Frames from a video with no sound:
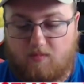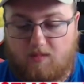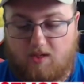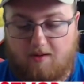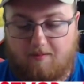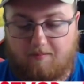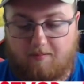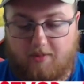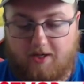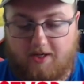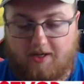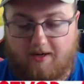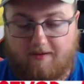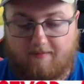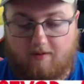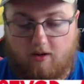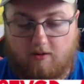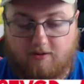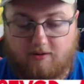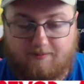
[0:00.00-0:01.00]
but I've
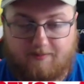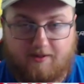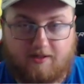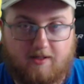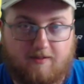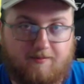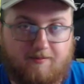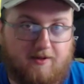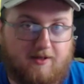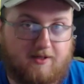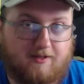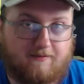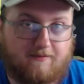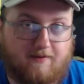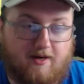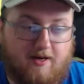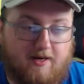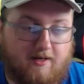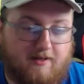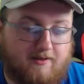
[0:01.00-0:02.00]
always picked up things
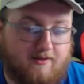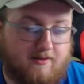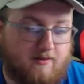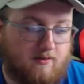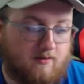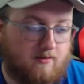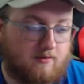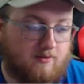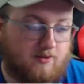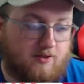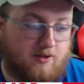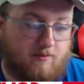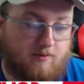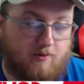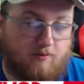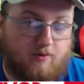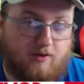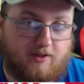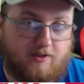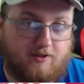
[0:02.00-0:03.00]
fast. You show me
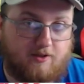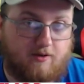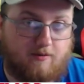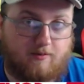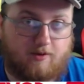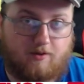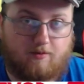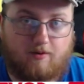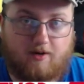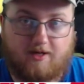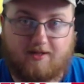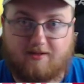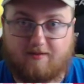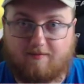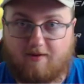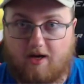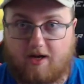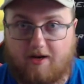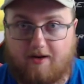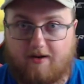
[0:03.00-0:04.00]
once, show me twice, I've
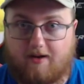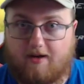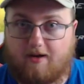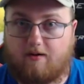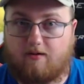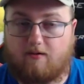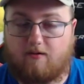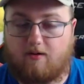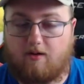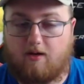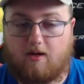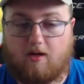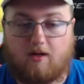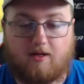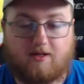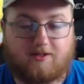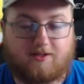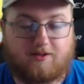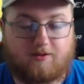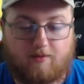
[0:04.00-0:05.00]
got it down.
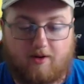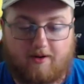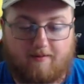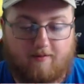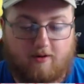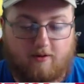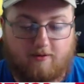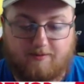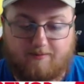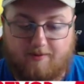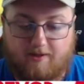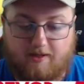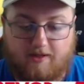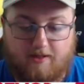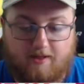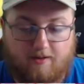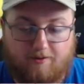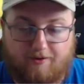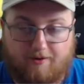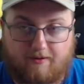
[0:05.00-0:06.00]
It's the way I've always been. I
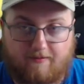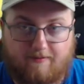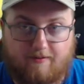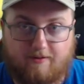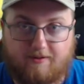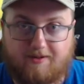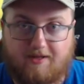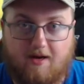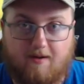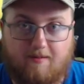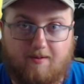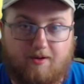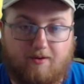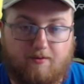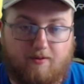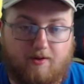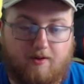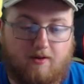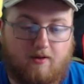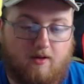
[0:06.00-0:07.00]
learned the first time I do
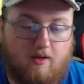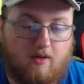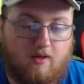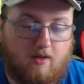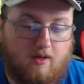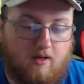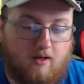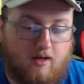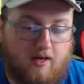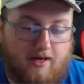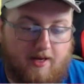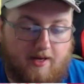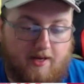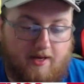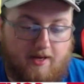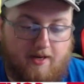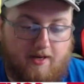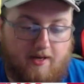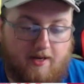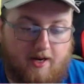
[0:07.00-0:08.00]
it.
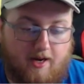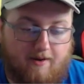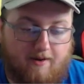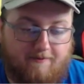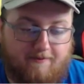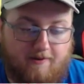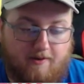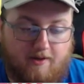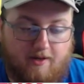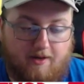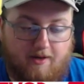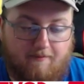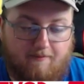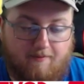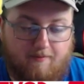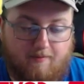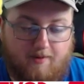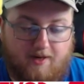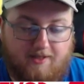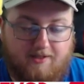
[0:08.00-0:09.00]
And I feel like for
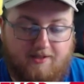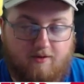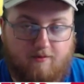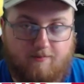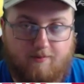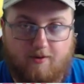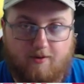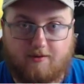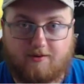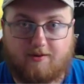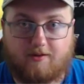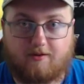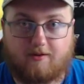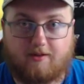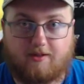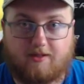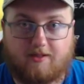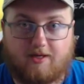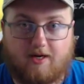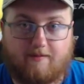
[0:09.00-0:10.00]
myself personally, the
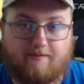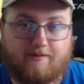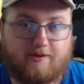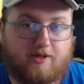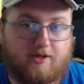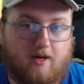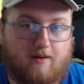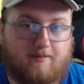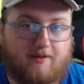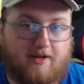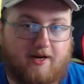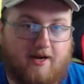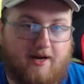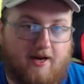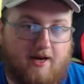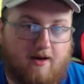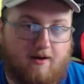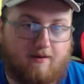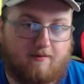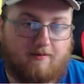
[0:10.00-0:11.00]
type of job that I
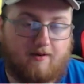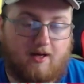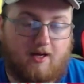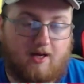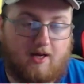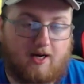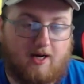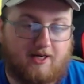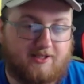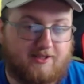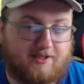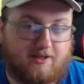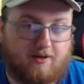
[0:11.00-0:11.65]
have, I